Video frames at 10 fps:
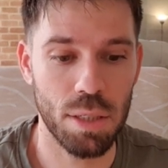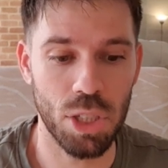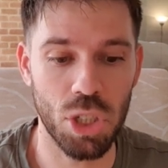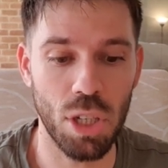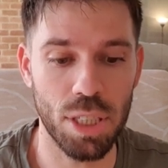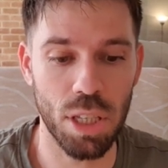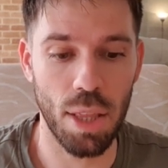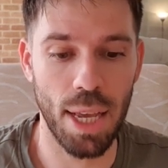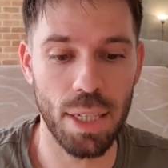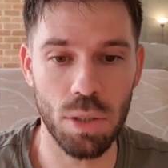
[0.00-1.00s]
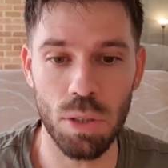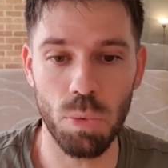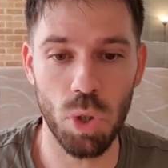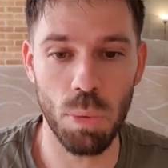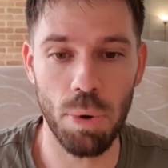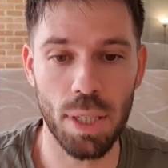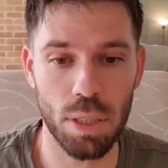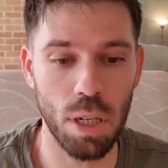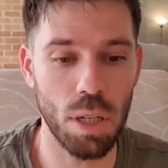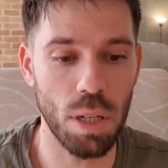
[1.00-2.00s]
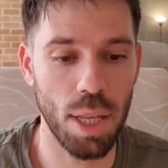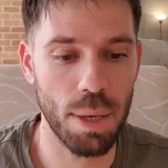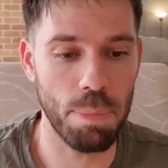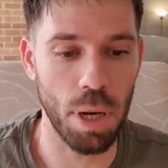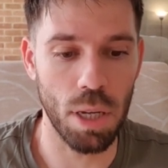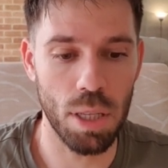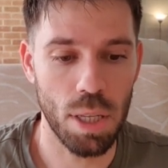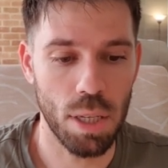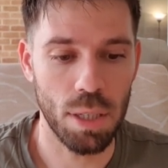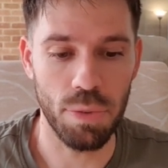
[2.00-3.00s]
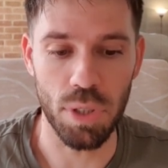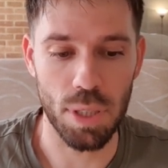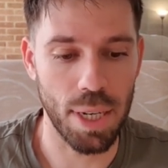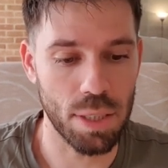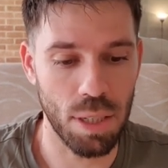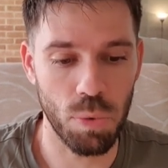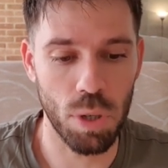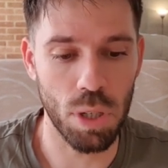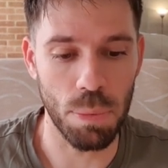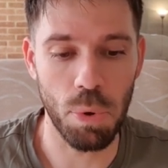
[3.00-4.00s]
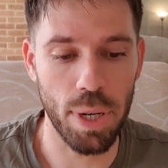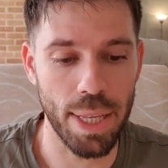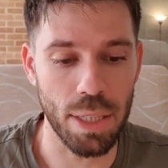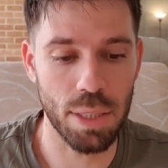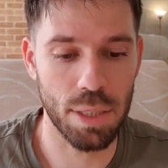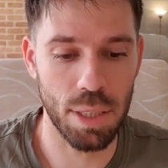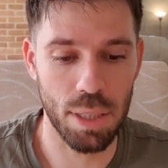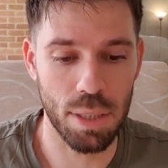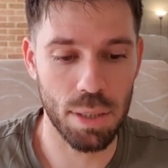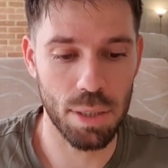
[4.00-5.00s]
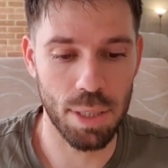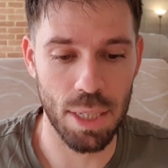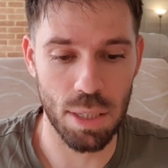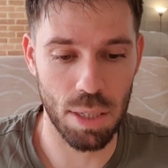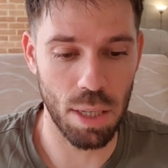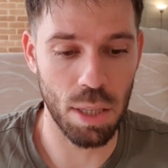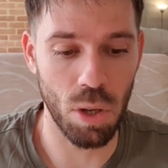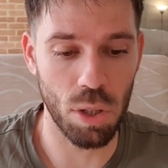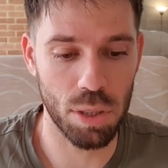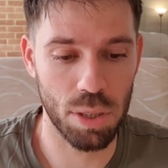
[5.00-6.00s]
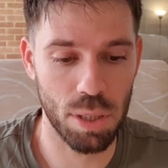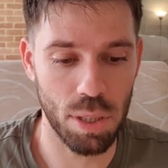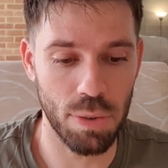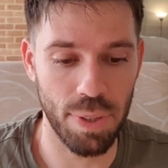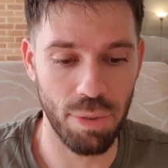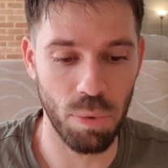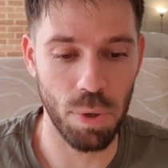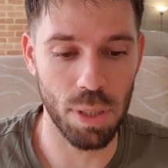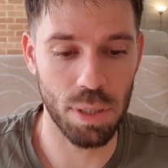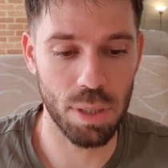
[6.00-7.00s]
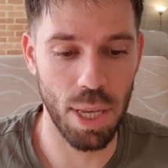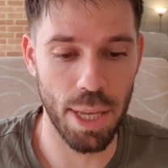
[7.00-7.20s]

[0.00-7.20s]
The chances are that isn't what your brand's gonna look like, but if you select another one, the point is there's lots of different ones.